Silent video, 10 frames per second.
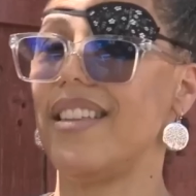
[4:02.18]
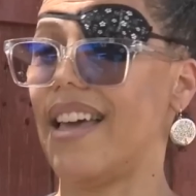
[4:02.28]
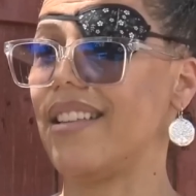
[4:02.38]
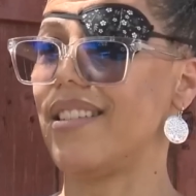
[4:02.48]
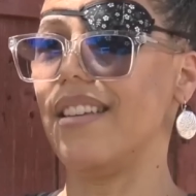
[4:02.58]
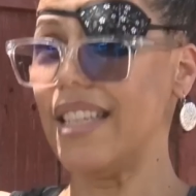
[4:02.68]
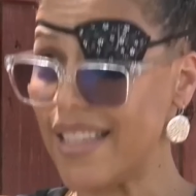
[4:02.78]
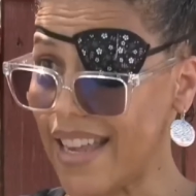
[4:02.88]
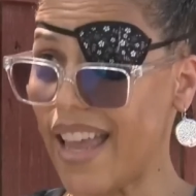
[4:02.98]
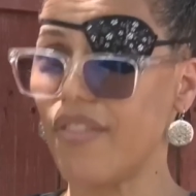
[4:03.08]
that's
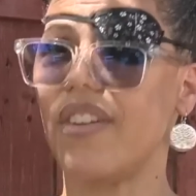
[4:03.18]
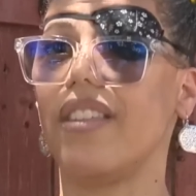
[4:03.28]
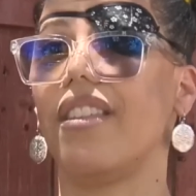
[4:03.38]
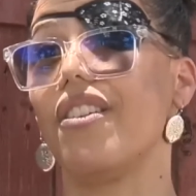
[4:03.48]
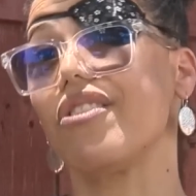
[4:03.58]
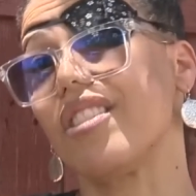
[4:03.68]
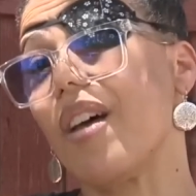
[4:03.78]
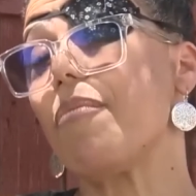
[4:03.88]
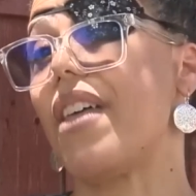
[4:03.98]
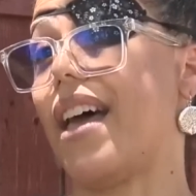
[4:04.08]
safe, and then there's
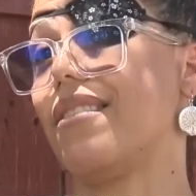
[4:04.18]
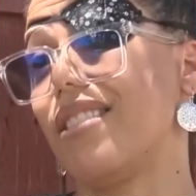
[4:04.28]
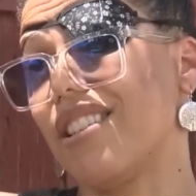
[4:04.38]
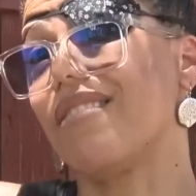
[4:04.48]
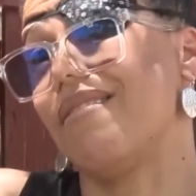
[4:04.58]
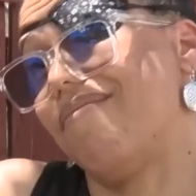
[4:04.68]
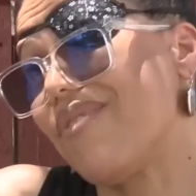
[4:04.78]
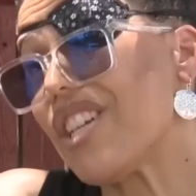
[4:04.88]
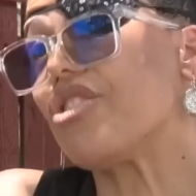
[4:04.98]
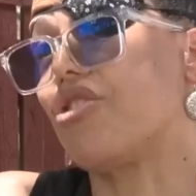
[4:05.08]
some that's
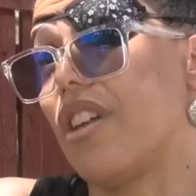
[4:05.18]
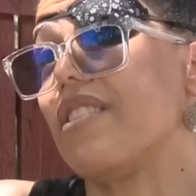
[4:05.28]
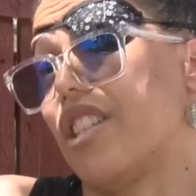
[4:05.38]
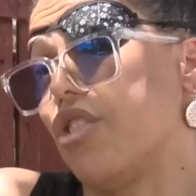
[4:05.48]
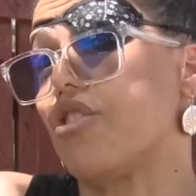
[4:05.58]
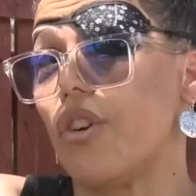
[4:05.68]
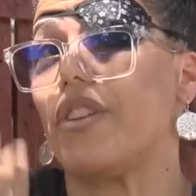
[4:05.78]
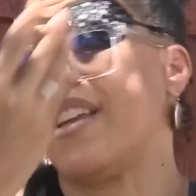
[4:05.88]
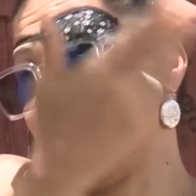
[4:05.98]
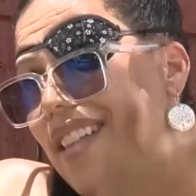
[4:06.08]

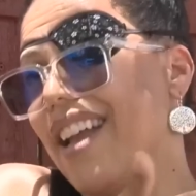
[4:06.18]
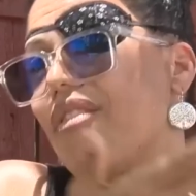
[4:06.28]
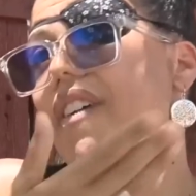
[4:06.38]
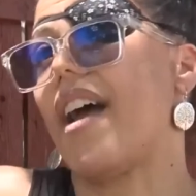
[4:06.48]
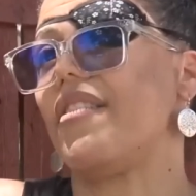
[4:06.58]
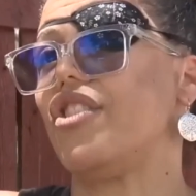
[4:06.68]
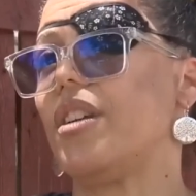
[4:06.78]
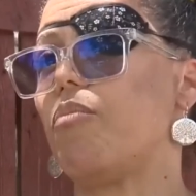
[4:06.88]
concerning, like a 5G